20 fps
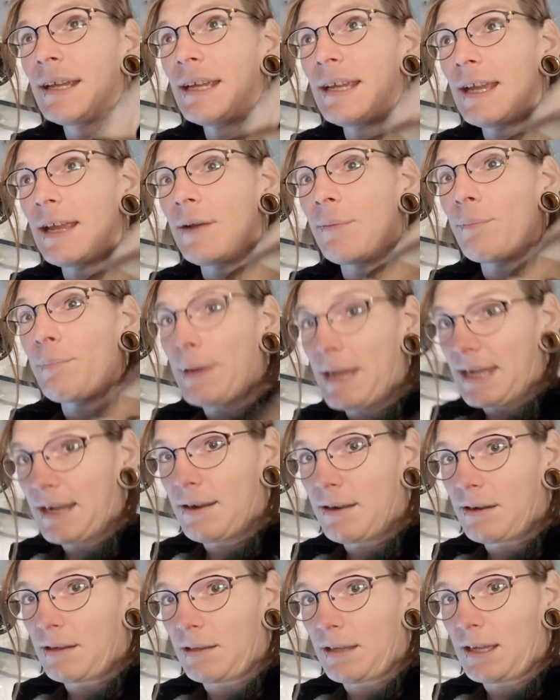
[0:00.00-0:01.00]
in
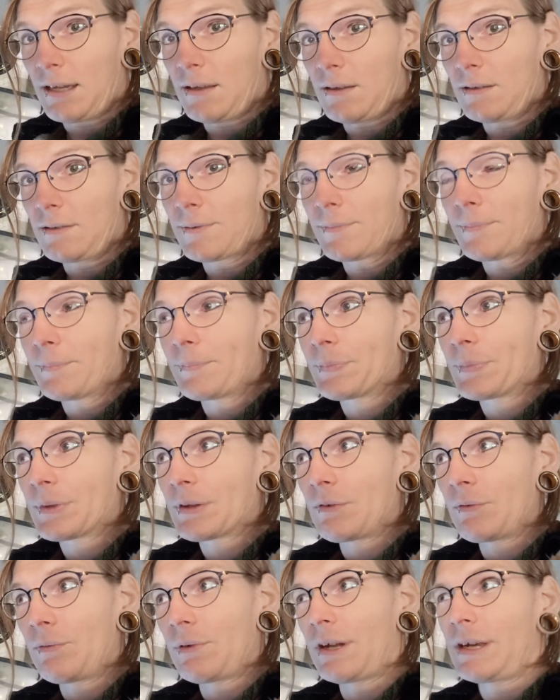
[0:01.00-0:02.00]
parallel
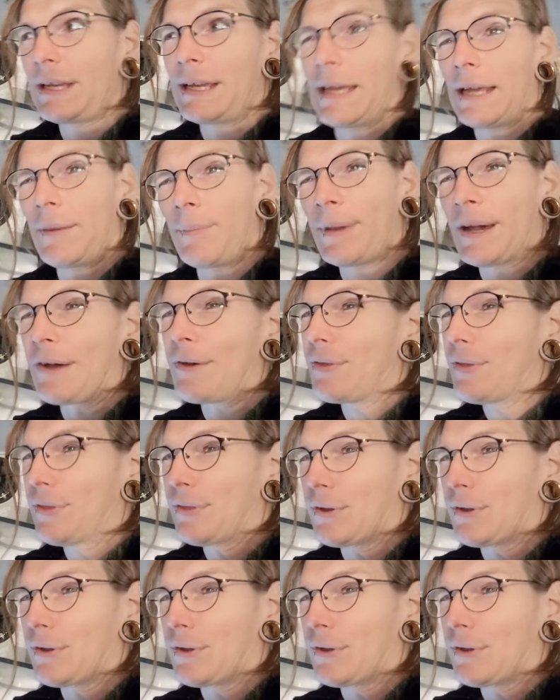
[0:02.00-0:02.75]
running at about